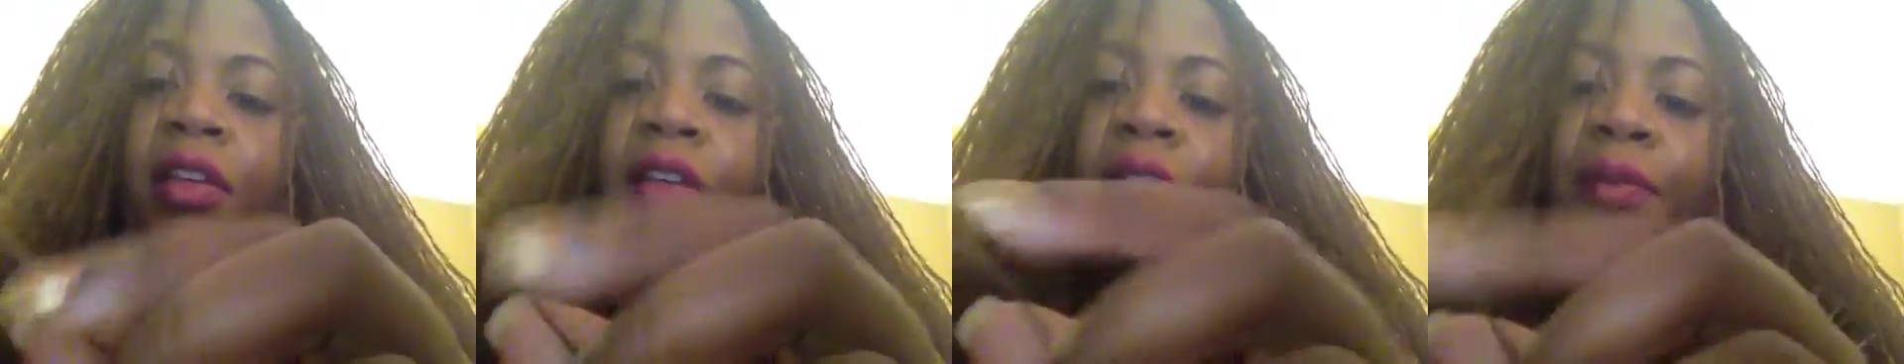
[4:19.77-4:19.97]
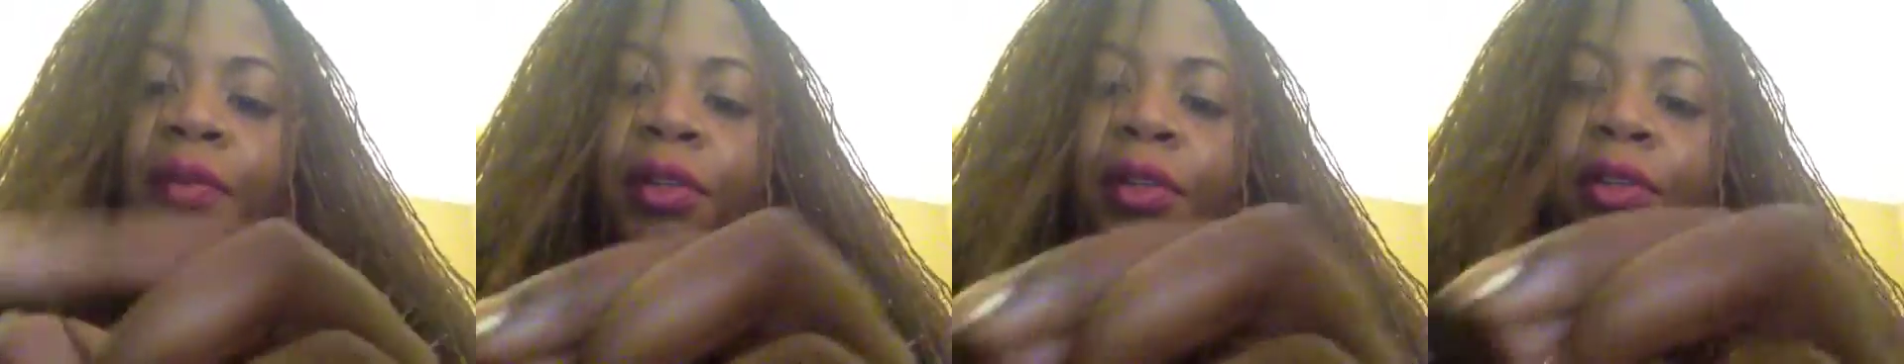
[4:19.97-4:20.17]

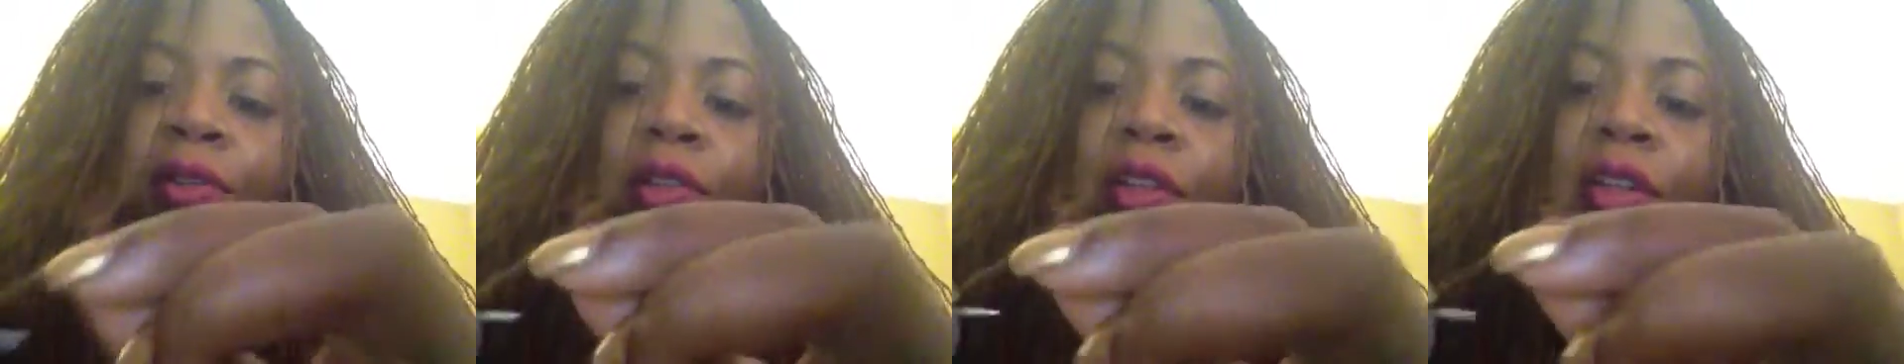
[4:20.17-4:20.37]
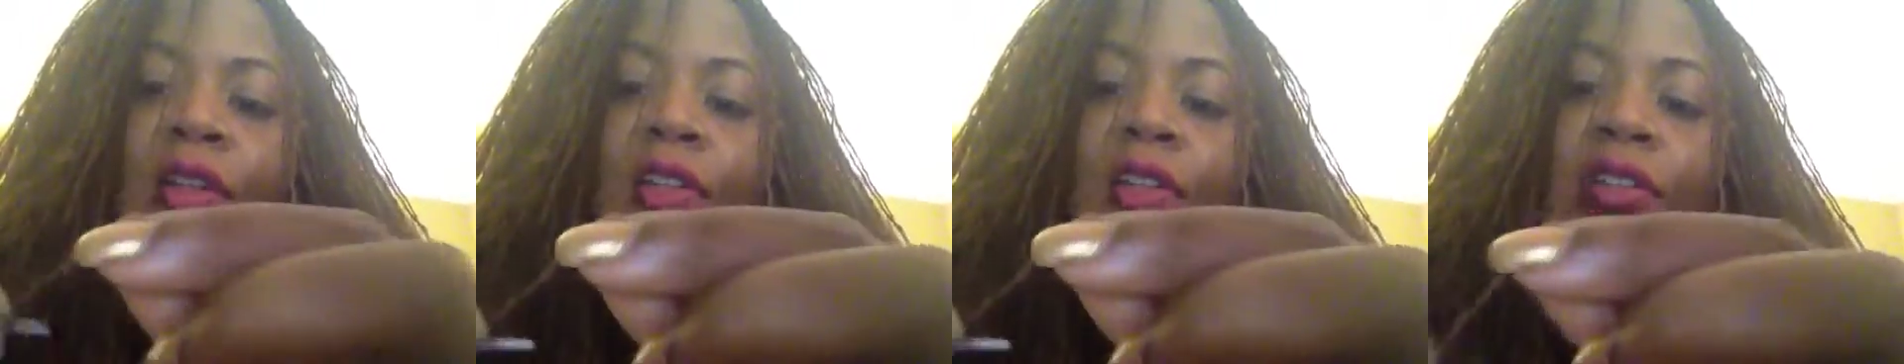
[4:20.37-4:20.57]
Let me do
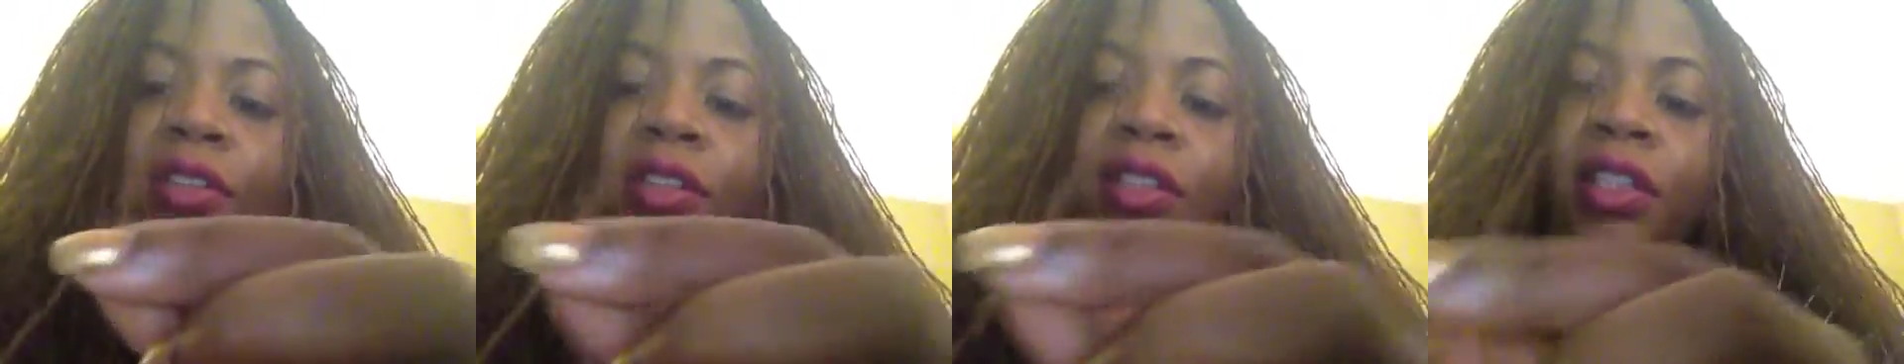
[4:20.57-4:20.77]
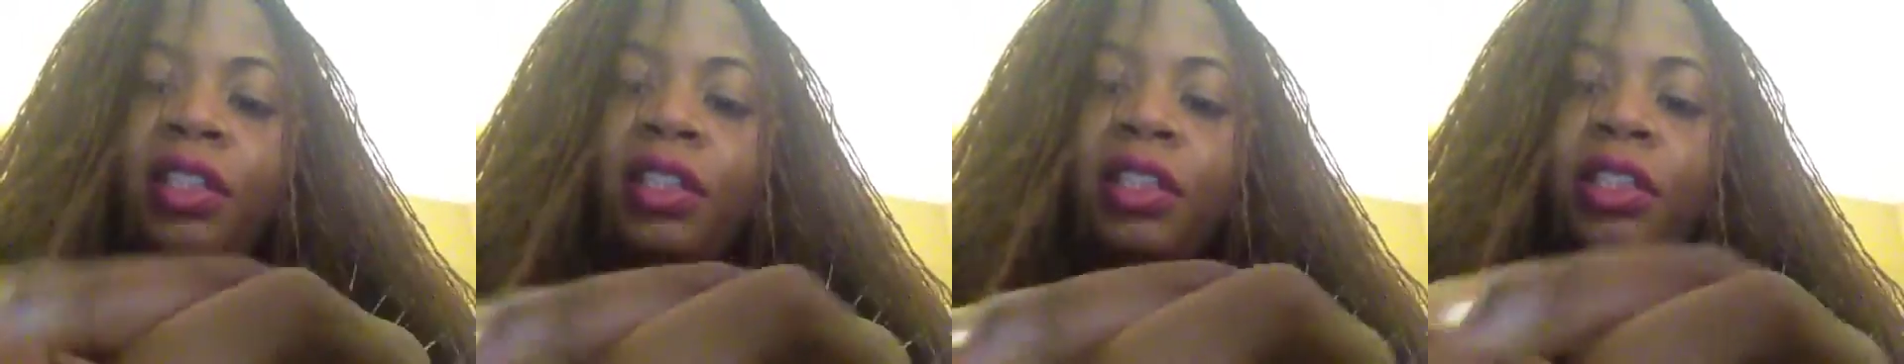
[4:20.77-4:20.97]
another
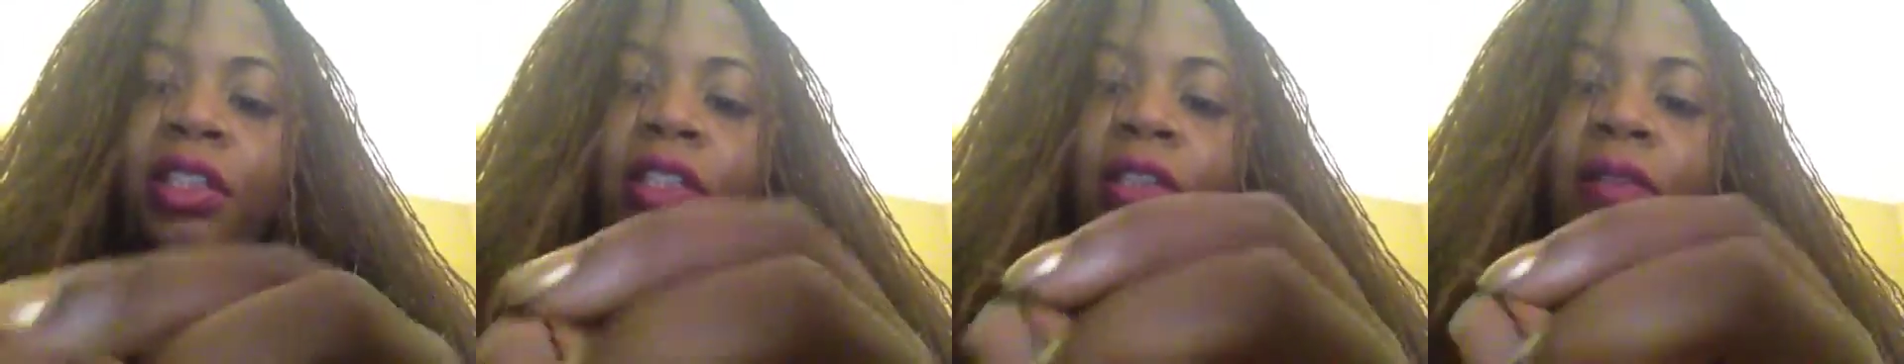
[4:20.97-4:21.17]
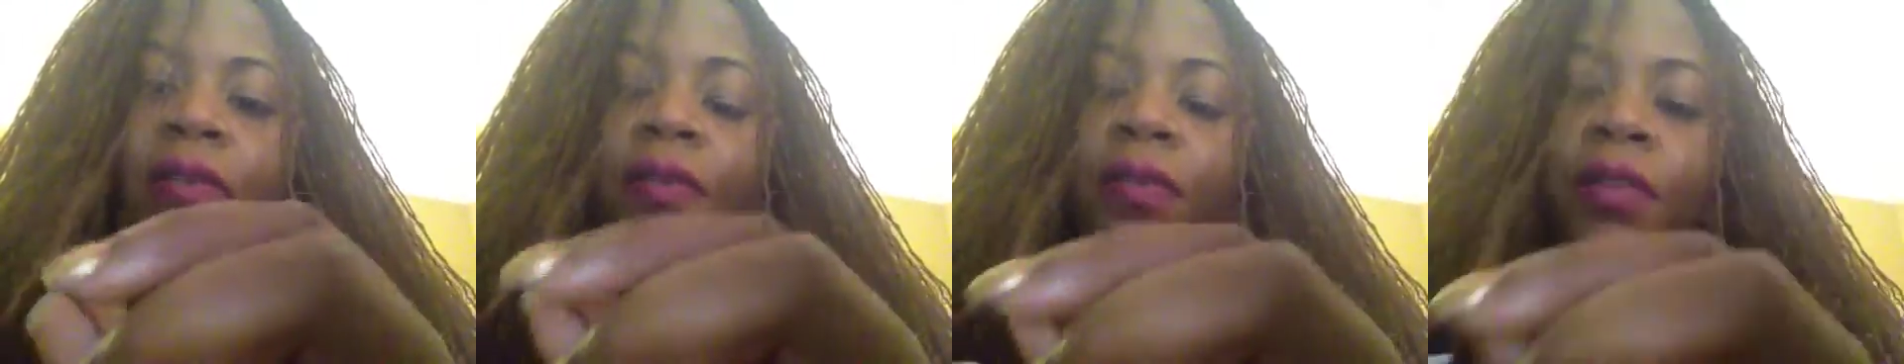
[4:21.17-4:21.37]

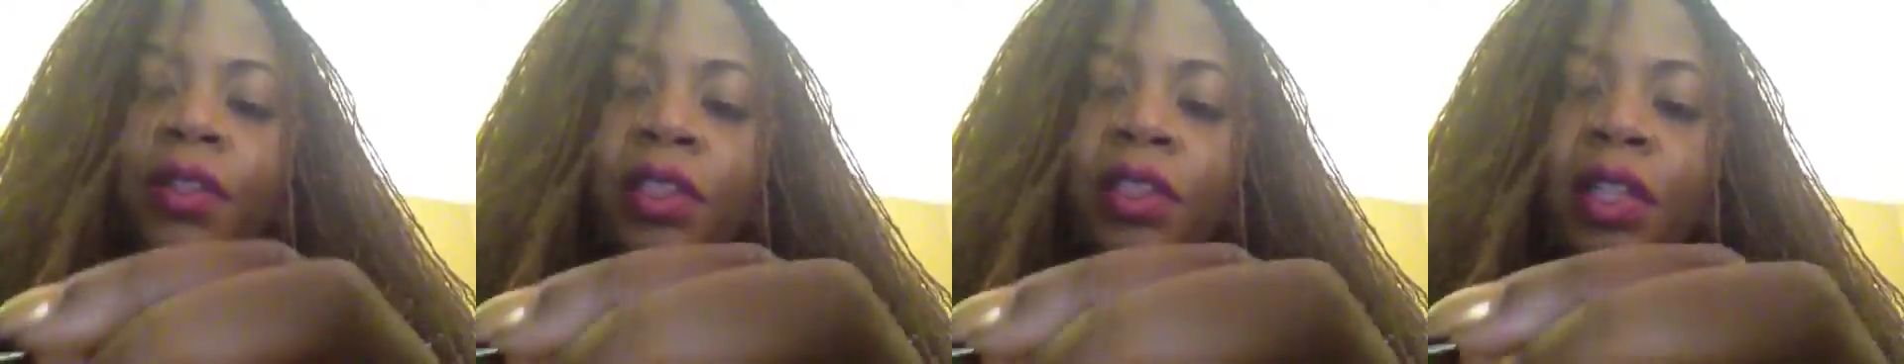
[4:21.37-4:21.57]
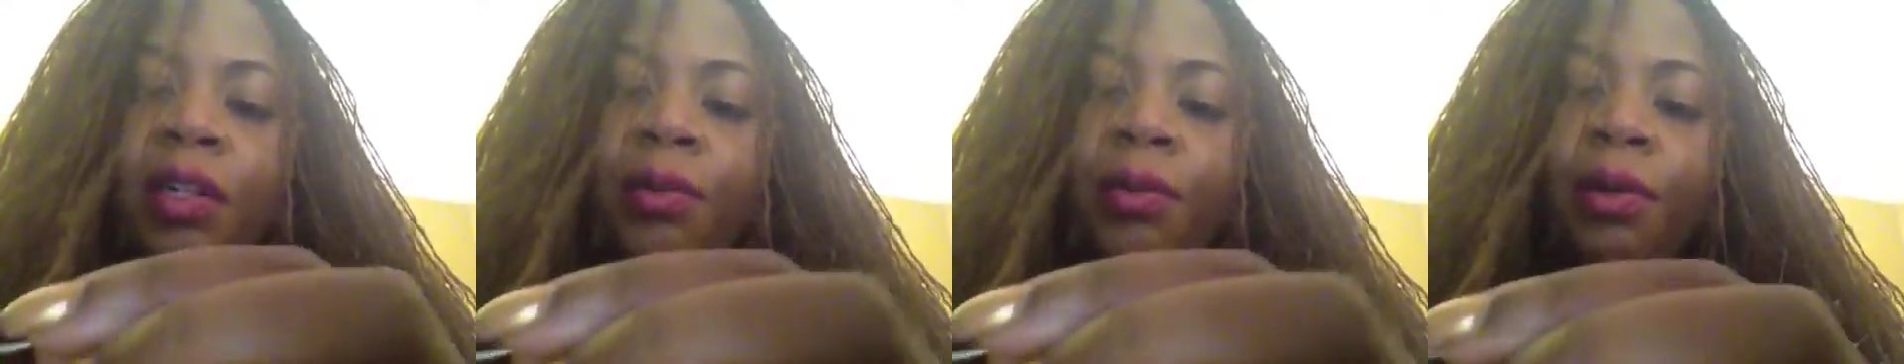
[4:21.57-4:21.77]
stitch,
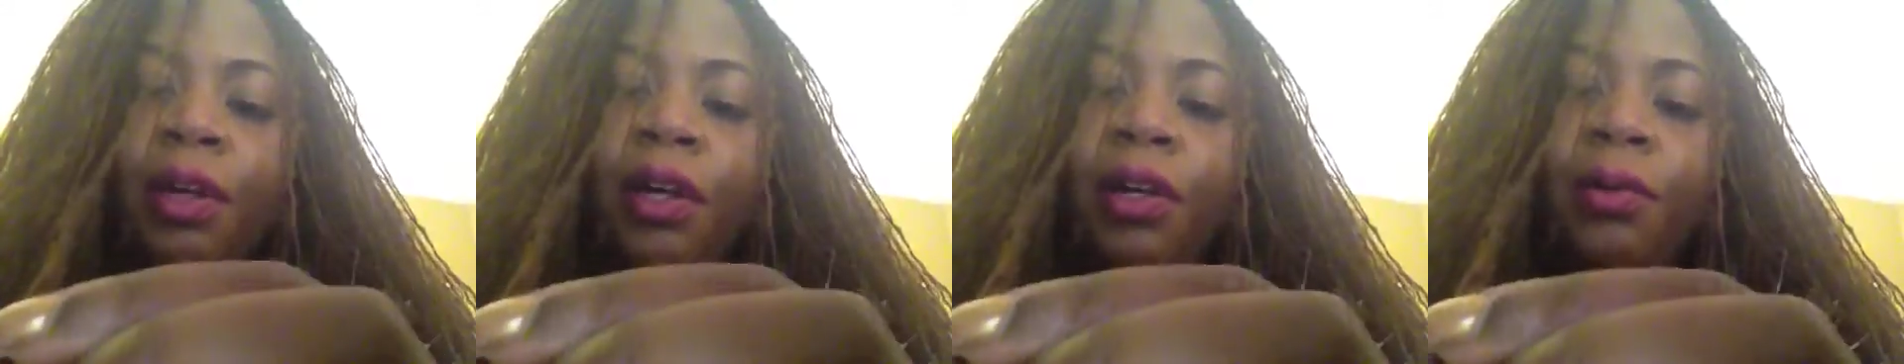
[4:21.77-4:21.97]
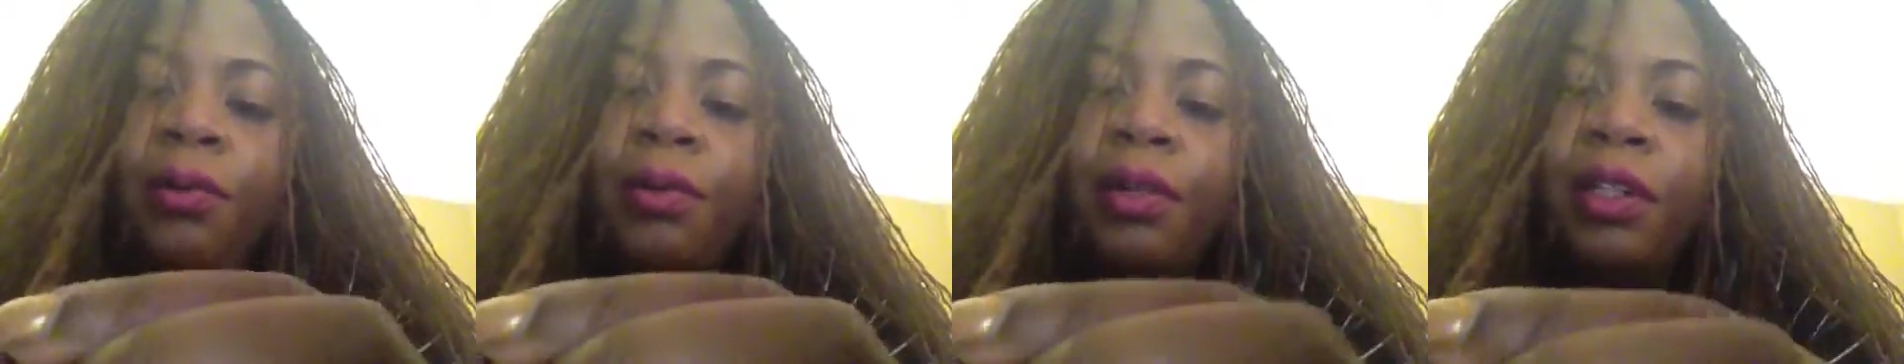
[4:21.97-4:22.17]
because
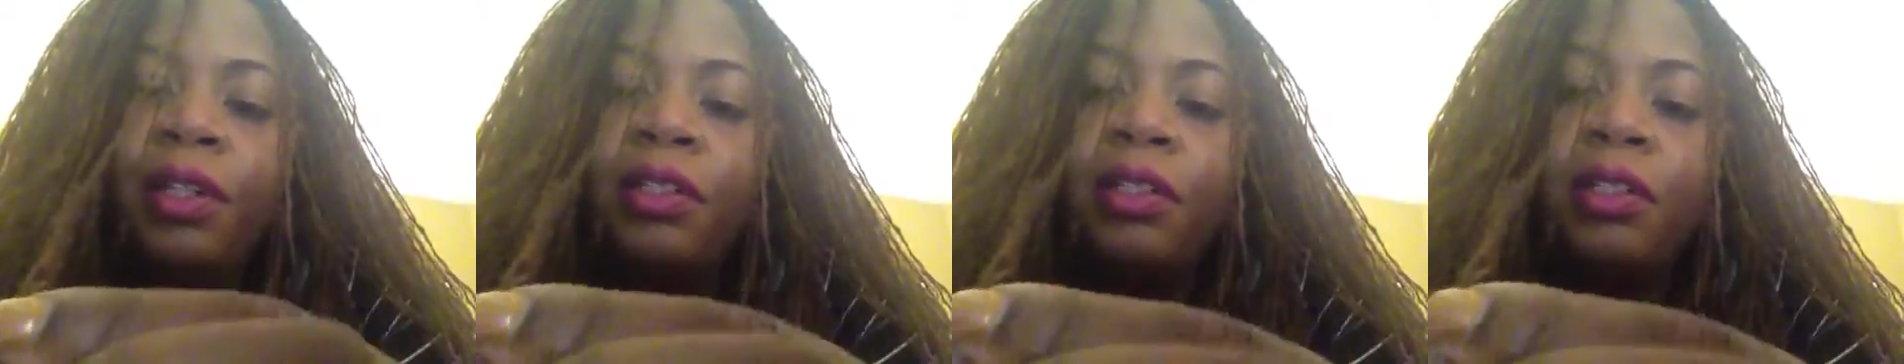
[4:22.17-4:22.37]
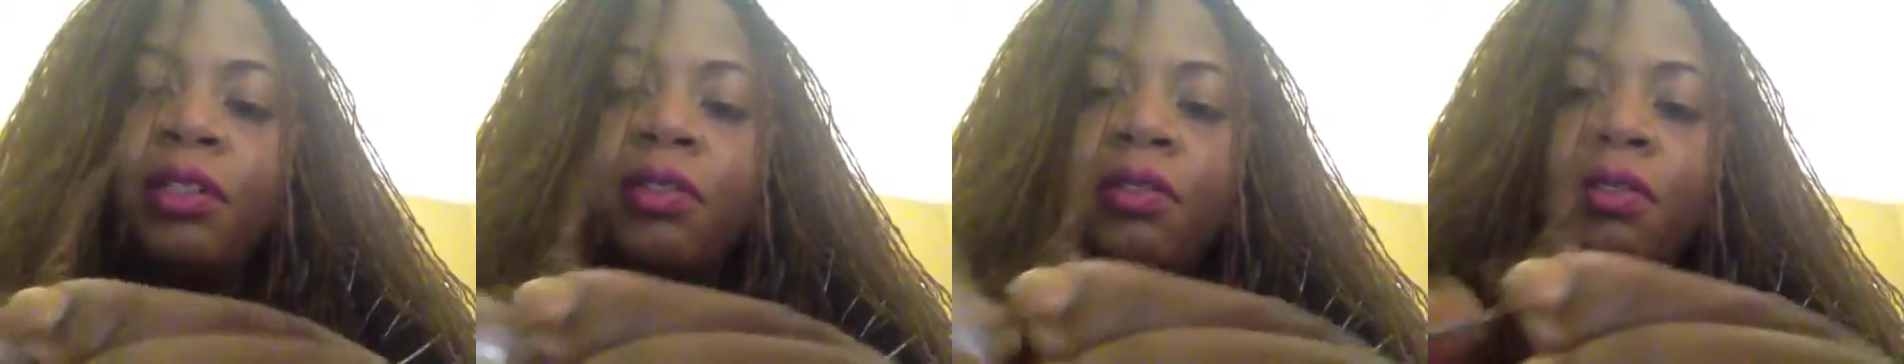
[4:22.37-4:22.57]
I don't want it
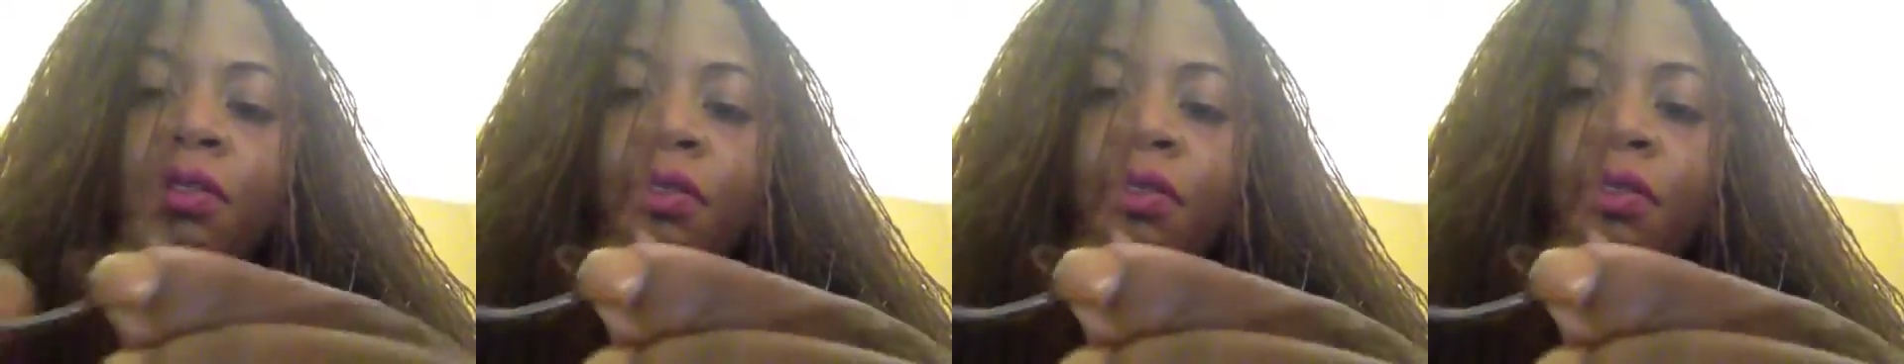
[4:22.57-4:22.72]
to